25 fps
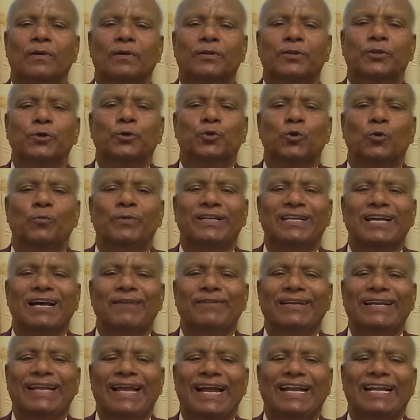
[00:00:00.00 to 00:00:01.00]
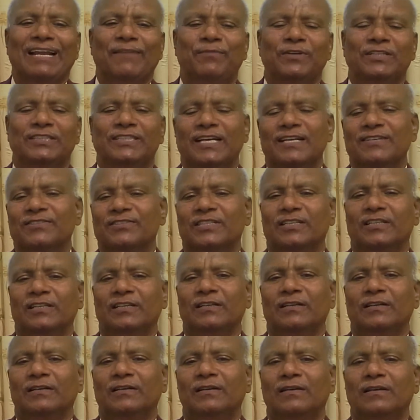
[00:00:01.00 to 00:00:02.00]
due to vitamin A
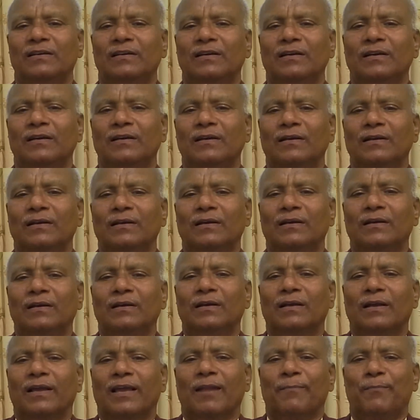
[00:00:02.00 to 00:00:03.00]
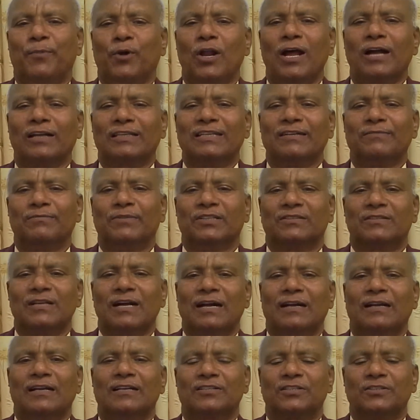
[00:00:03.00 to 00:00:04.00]
deficiency, reproductive
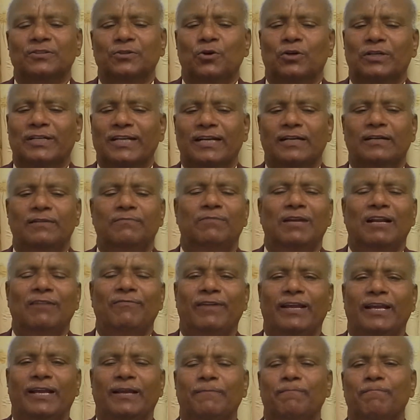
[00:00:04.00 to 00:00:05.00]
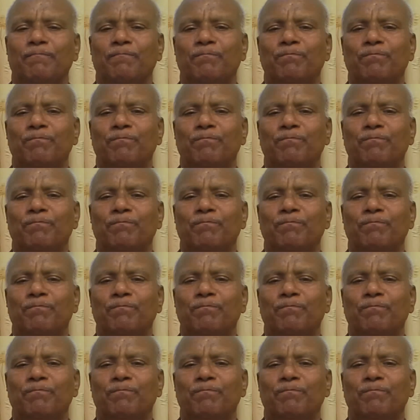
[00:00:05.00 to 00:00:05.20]
disorders noted will be